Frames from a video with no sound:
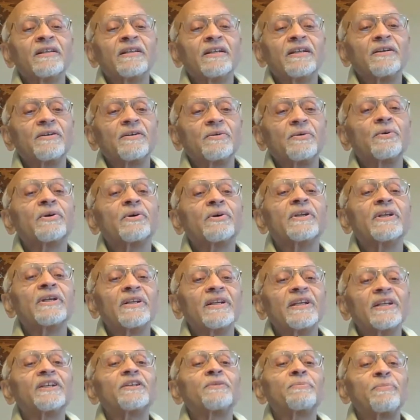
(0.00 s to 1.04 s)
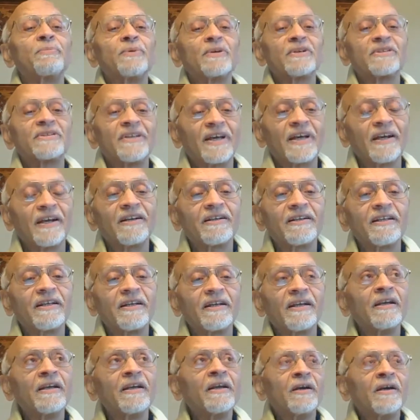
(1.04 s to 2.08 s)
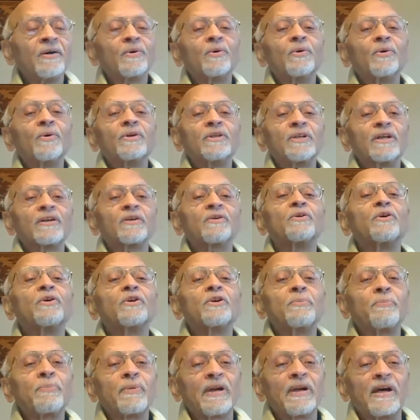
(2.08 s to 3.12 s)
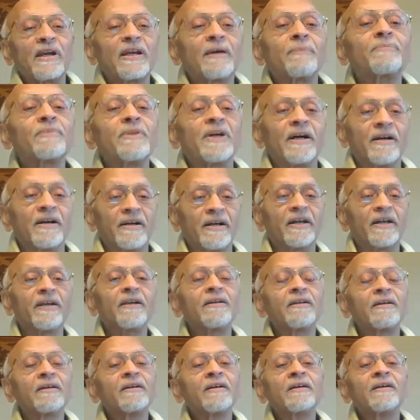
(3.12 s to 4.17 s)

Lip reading: their own innate personality, quote unquote, prarabdha, right?